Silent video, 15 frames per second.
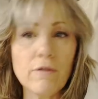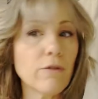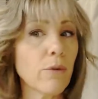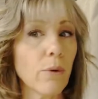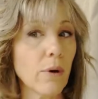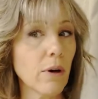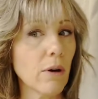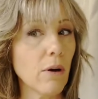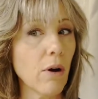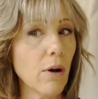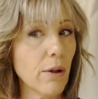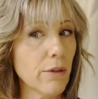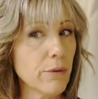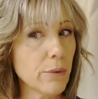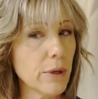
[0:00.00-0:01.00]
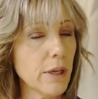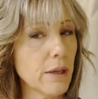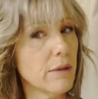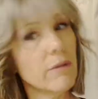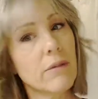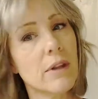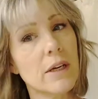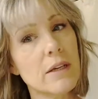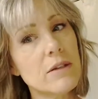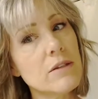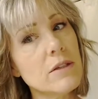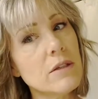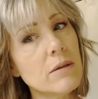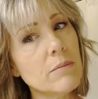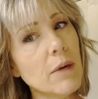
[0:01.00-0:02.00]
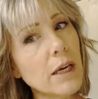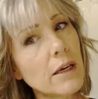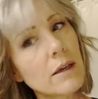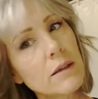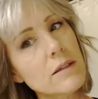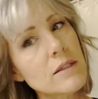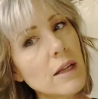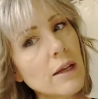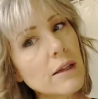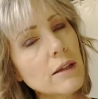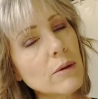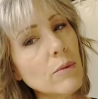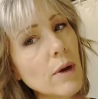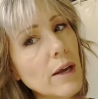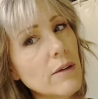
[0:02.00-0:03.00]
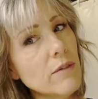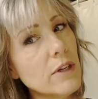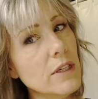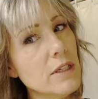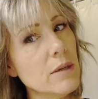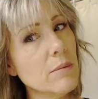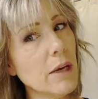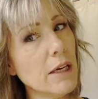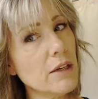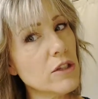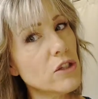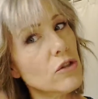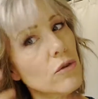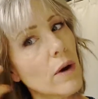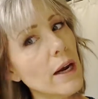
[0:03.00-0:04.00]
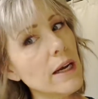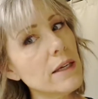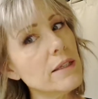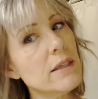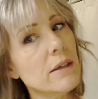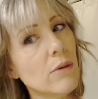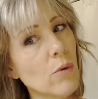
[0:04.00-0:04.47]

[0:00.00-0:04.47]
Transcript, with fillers: for all three things to make it slightly wavy, to make it straight,